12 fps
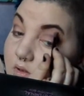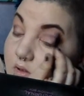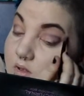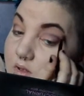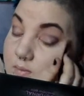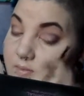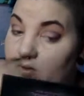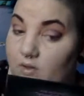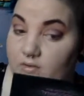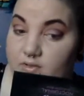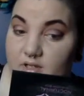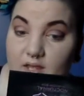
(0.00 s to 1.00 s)
And then I'm going to
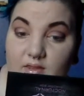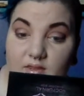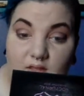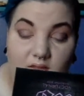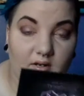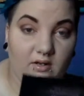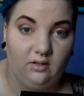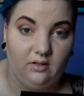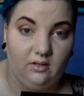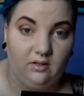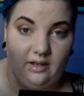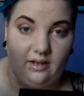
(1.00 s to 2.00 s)
go take the little
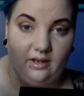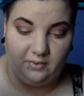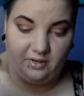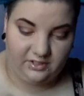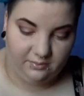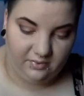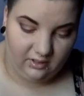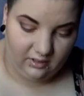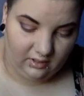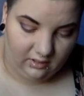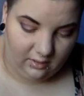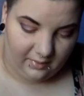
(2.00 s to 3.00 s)
end of the brush and put a
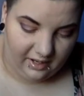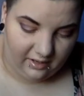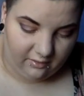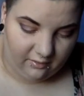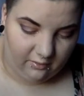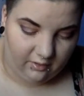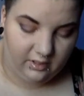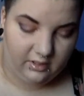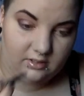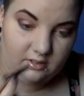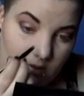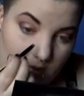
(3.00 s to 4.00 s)
little on my inner
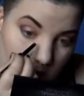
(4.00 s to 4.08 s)
corners.